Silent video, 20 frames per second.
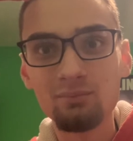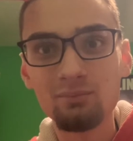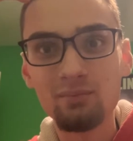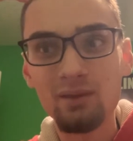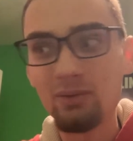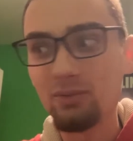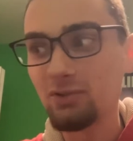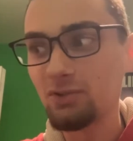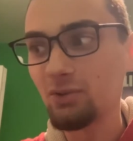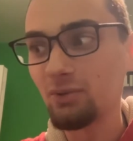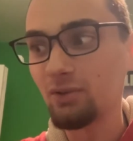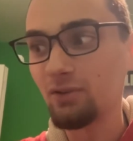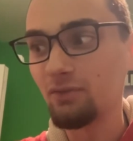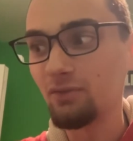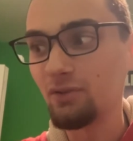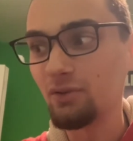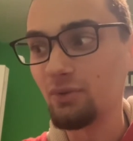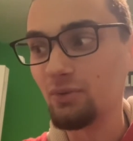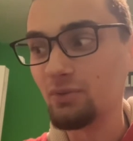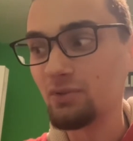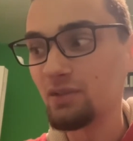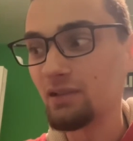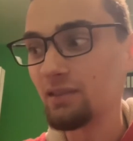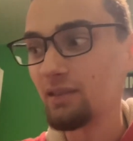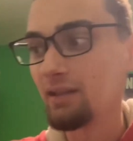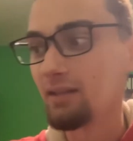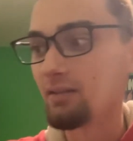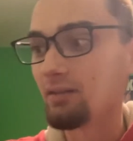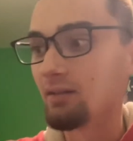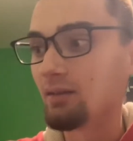I was so confused.
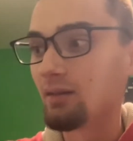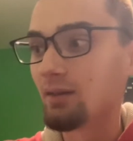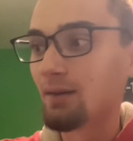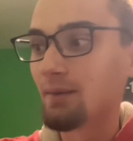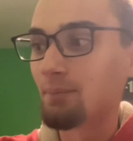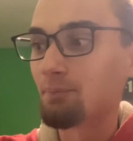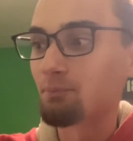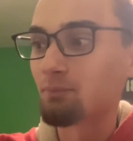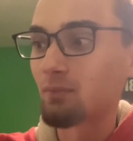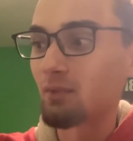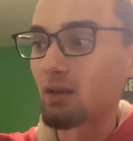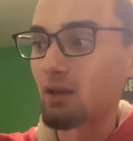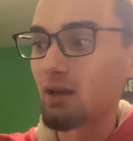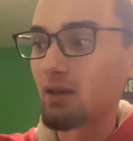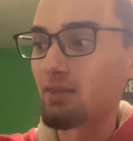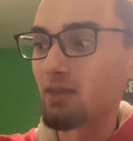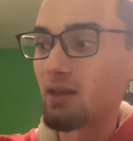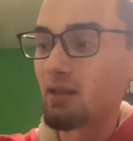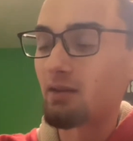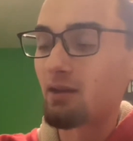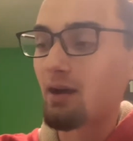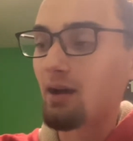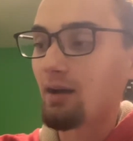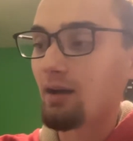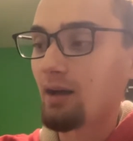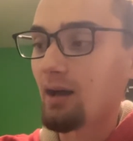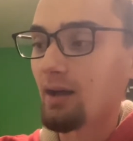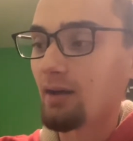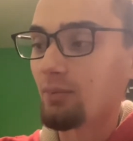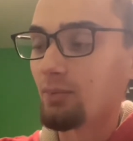And then
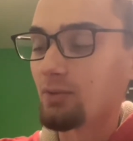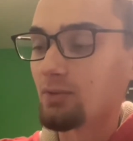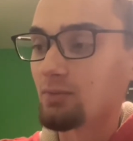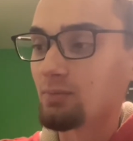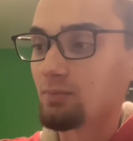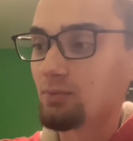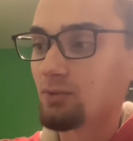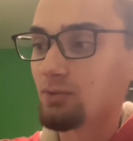I was